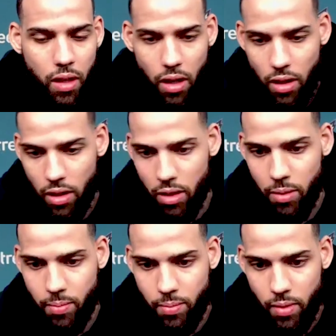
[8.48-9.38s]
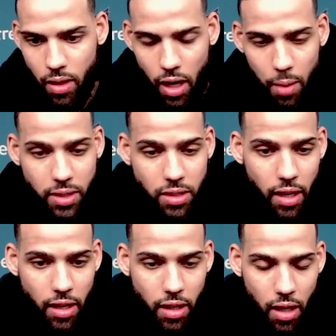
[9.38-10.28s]
And I'm
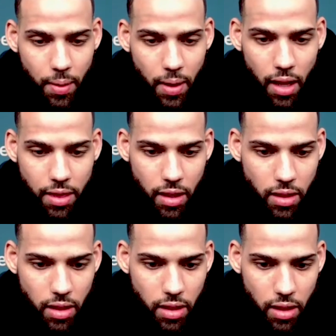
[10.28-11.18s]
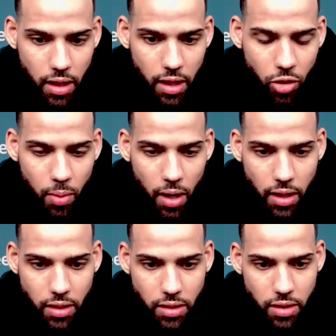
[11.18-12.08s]
excited. I mean, I think that everybody
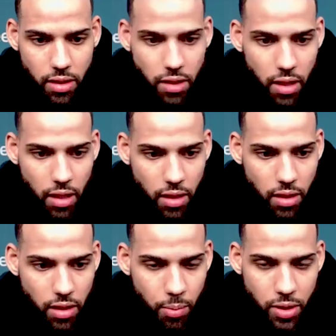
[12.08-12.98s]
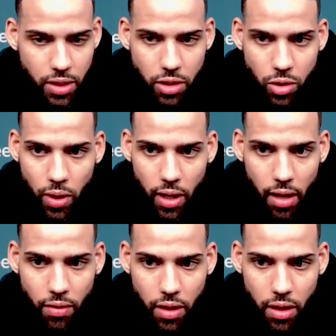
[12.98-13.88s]
can see that the potential we
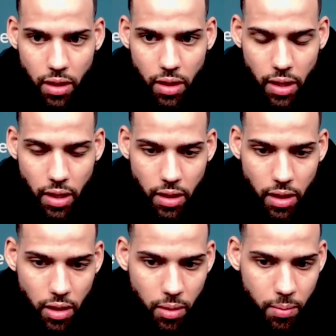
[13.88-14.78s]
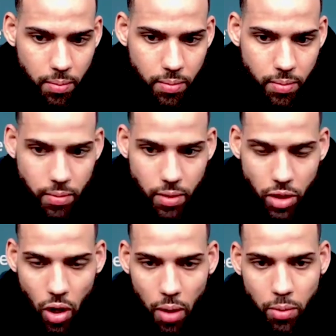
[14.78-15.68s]
have there, and you
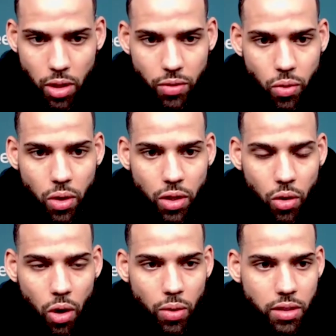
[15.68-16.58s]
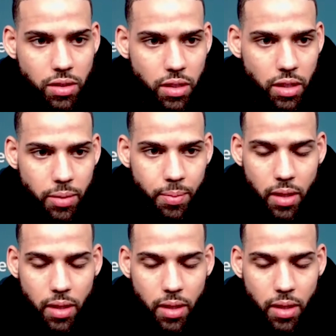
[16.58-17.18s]
know, I'm looking forward to grow with this team